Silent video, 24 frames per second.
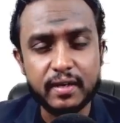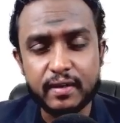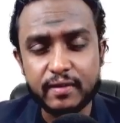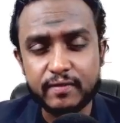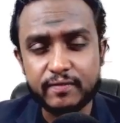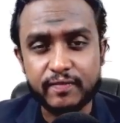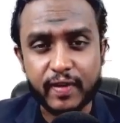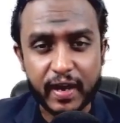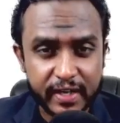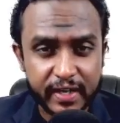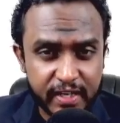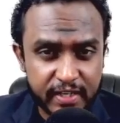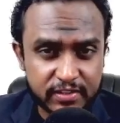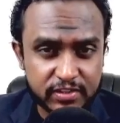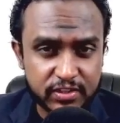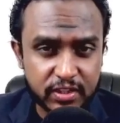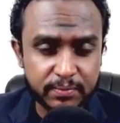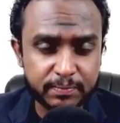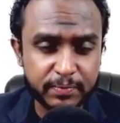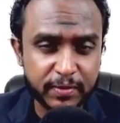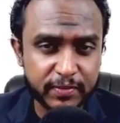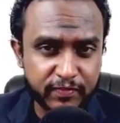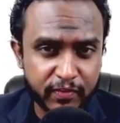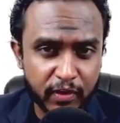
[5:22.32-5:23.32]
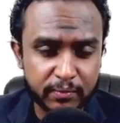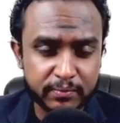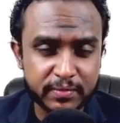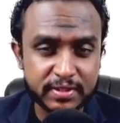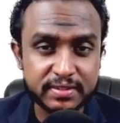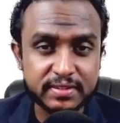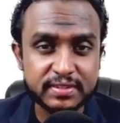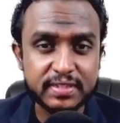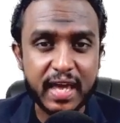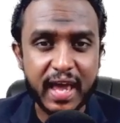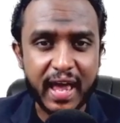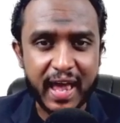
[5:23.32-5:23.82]
financial
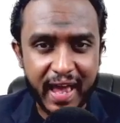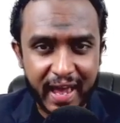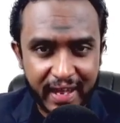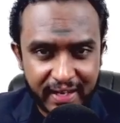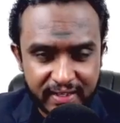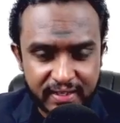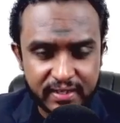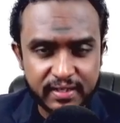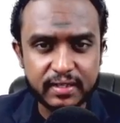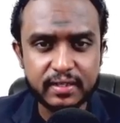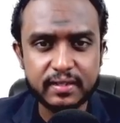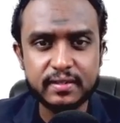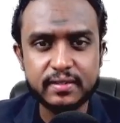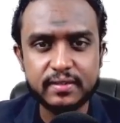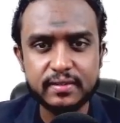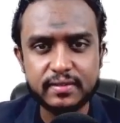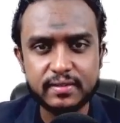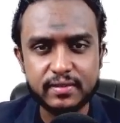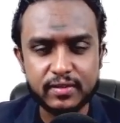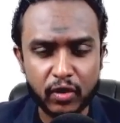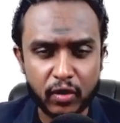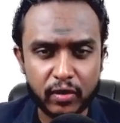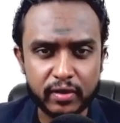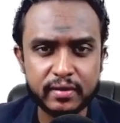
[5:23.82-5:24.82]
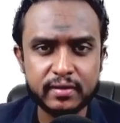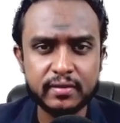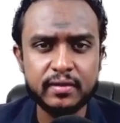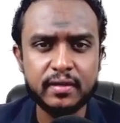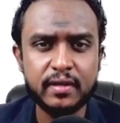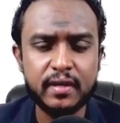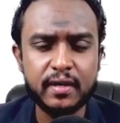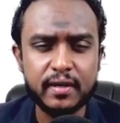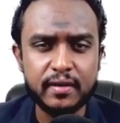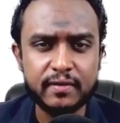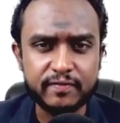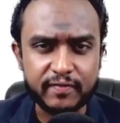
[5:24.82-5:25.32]
performance and non
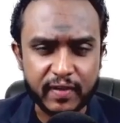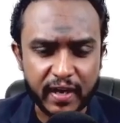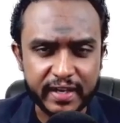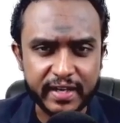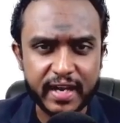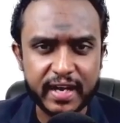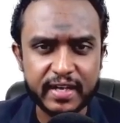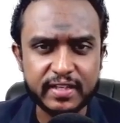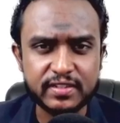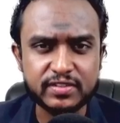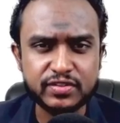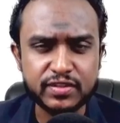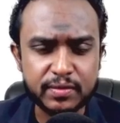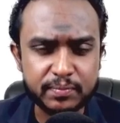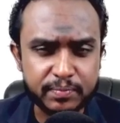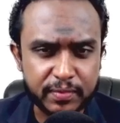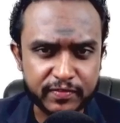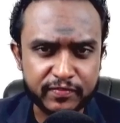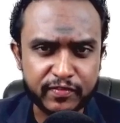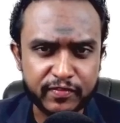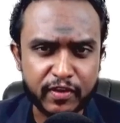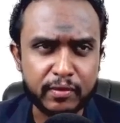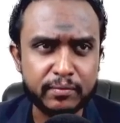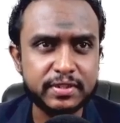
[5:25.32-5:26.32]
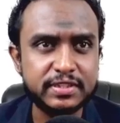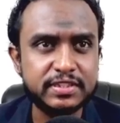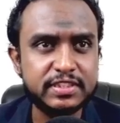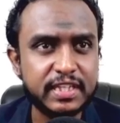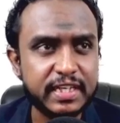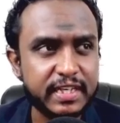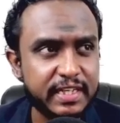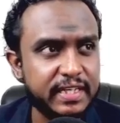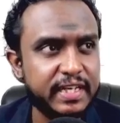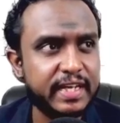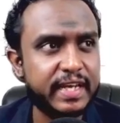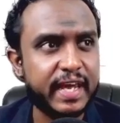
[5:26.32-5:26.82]
financial performance
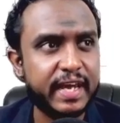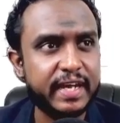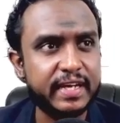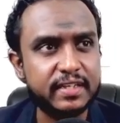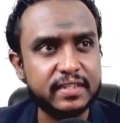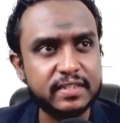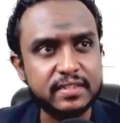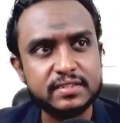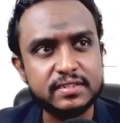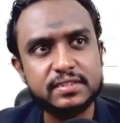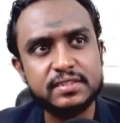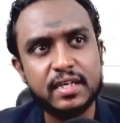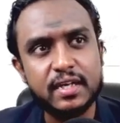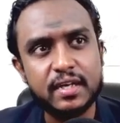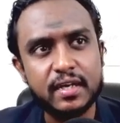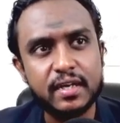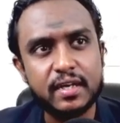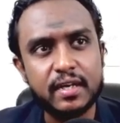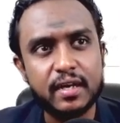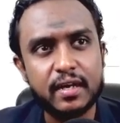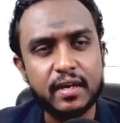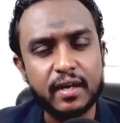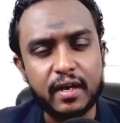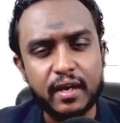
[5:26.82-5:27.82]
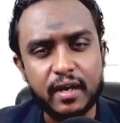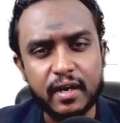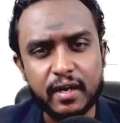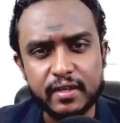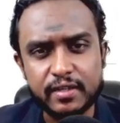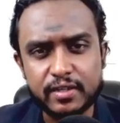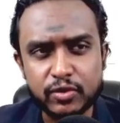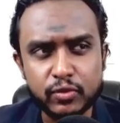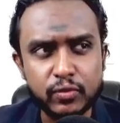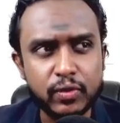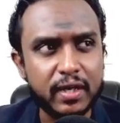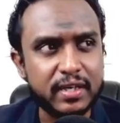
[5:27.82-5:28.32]
indicators
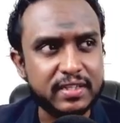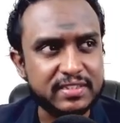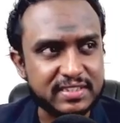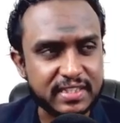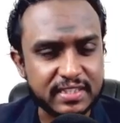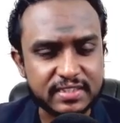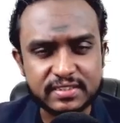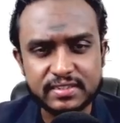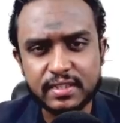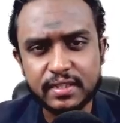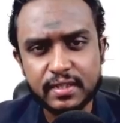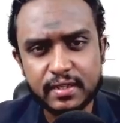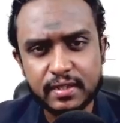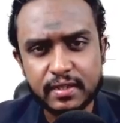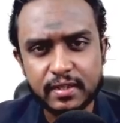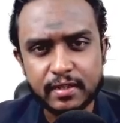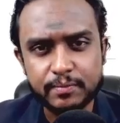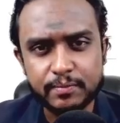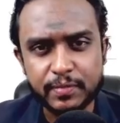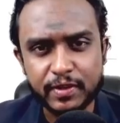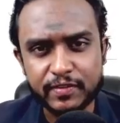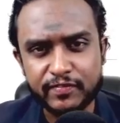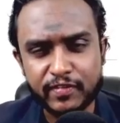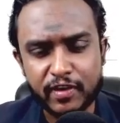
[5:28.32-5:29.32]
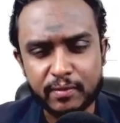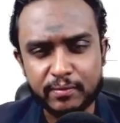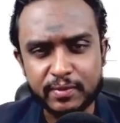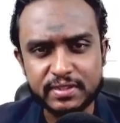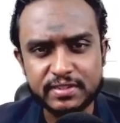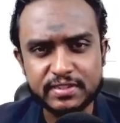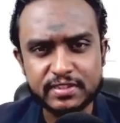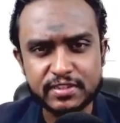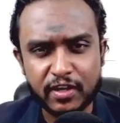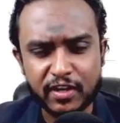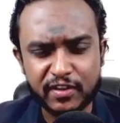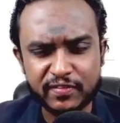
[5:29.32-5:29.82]
to assess the
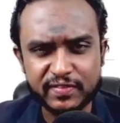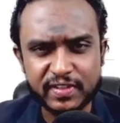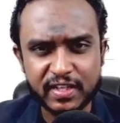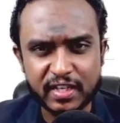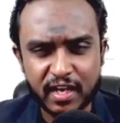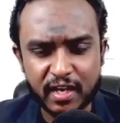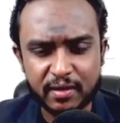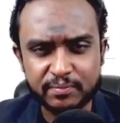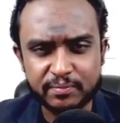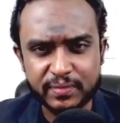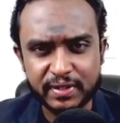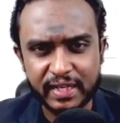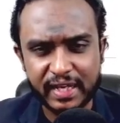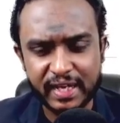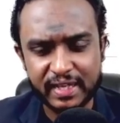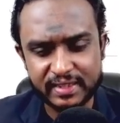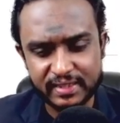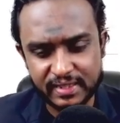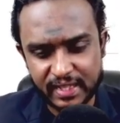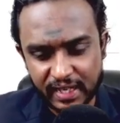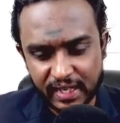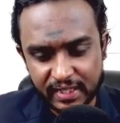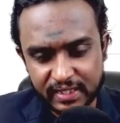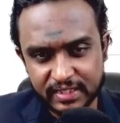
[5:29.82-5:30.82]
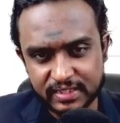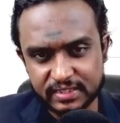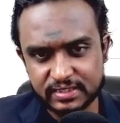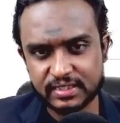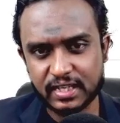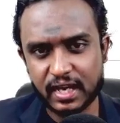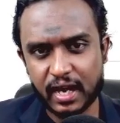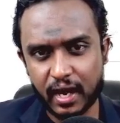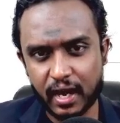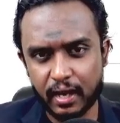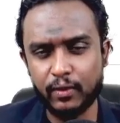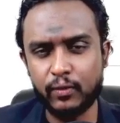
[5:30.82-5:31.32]
performance of the company. And that is
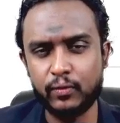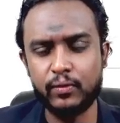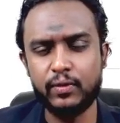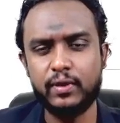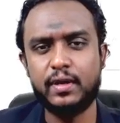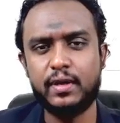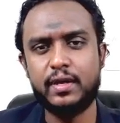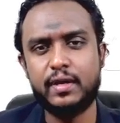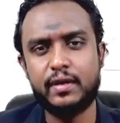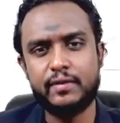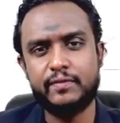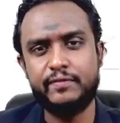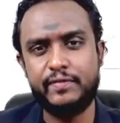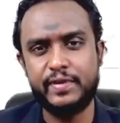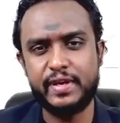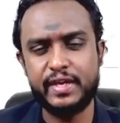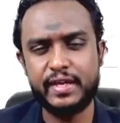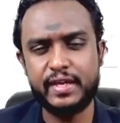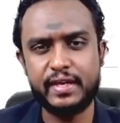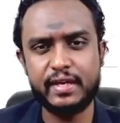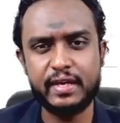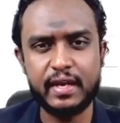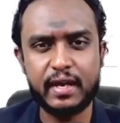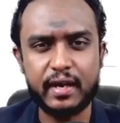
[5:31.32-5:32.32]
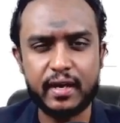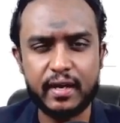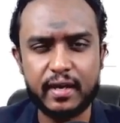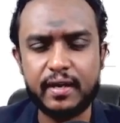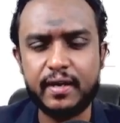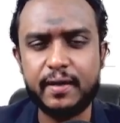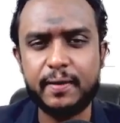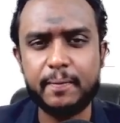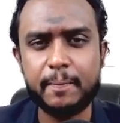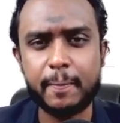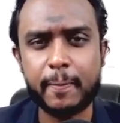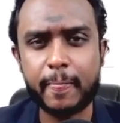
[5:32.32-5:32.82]
how we
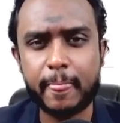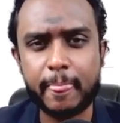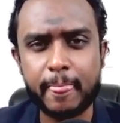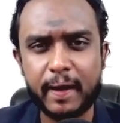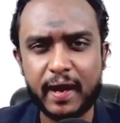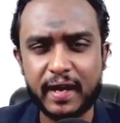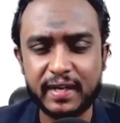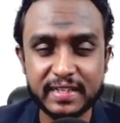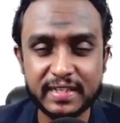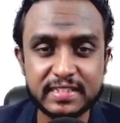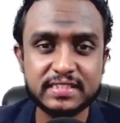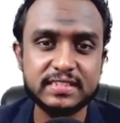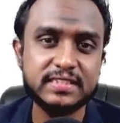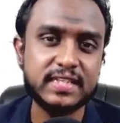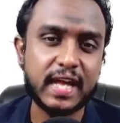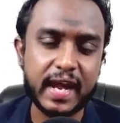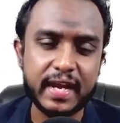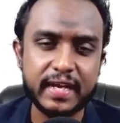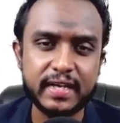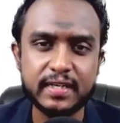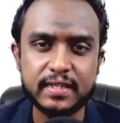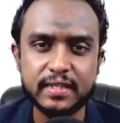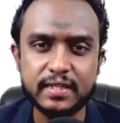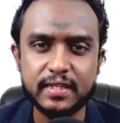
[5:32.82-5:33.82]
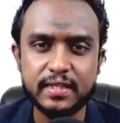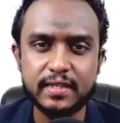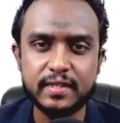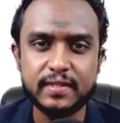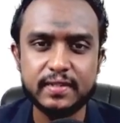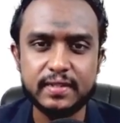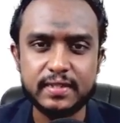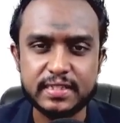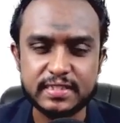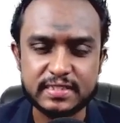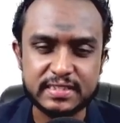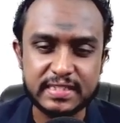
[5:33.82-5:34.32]
understand
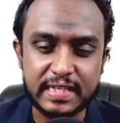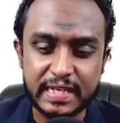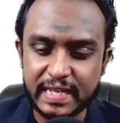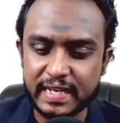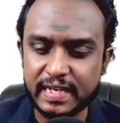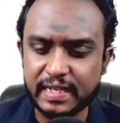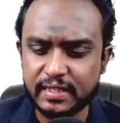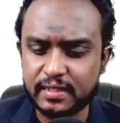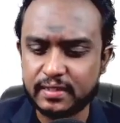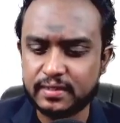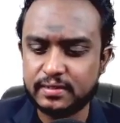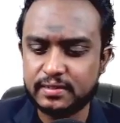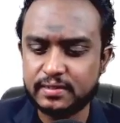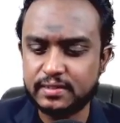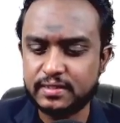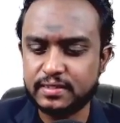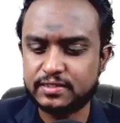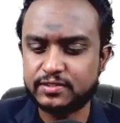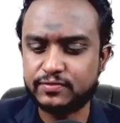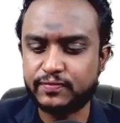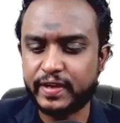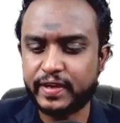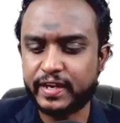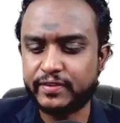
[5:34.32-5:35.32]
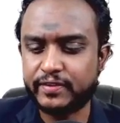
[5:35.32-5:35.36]
this need, this very